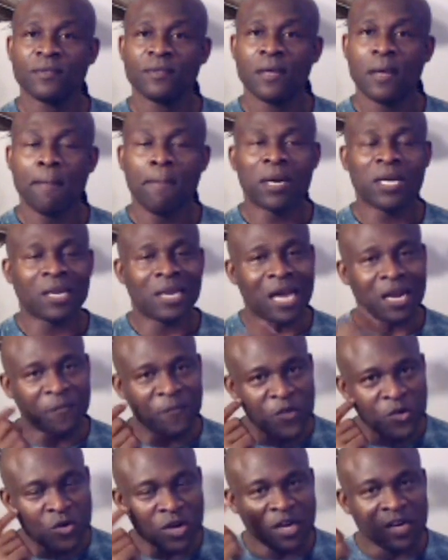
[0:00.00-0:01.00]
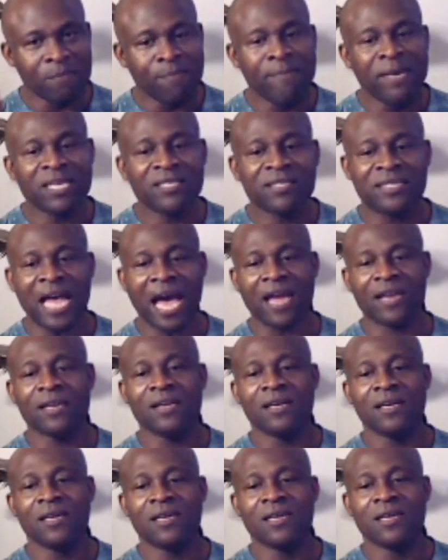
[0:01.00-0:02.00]
But a lot of you are going to miss that
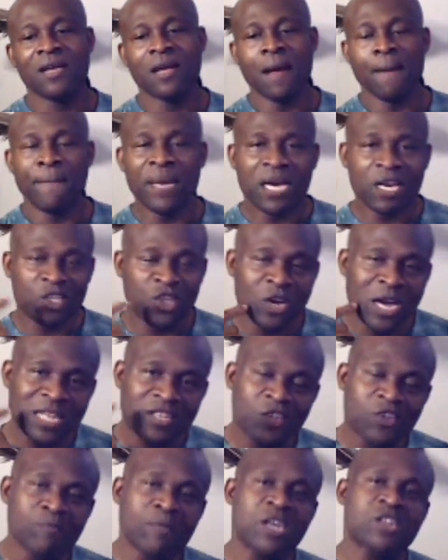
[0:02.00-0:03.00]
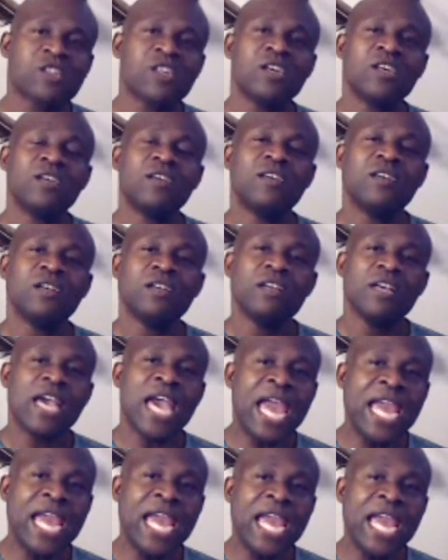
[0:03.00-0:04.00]
because you got too much
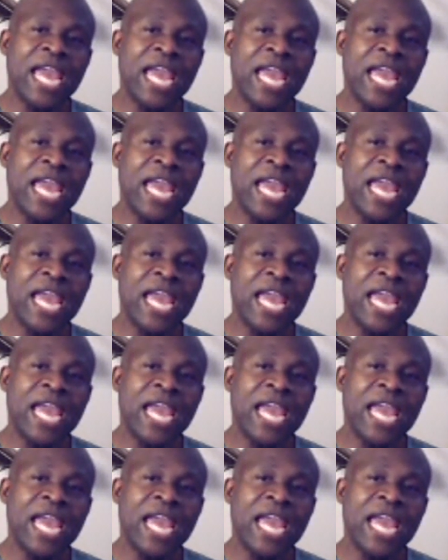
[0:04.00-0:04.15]
hate.